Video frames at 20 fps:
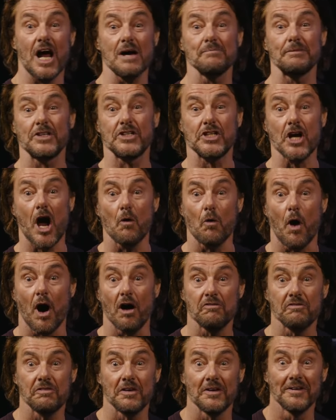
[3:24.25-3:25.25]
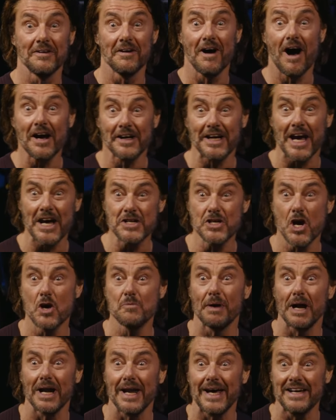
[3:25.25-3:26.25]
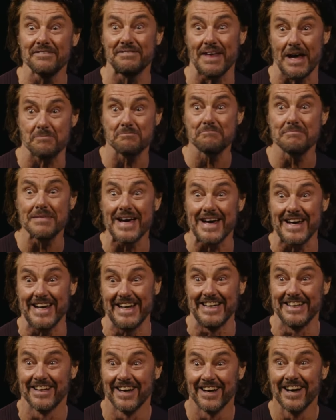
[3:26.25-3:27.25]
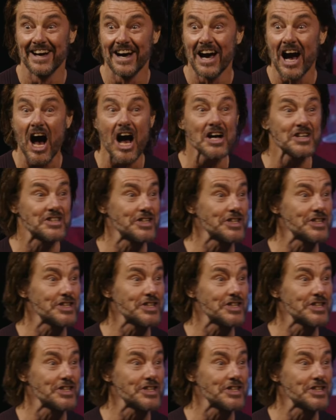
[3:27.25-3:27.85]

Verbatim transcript: that I'm a show-off. Can you believe that? Me, a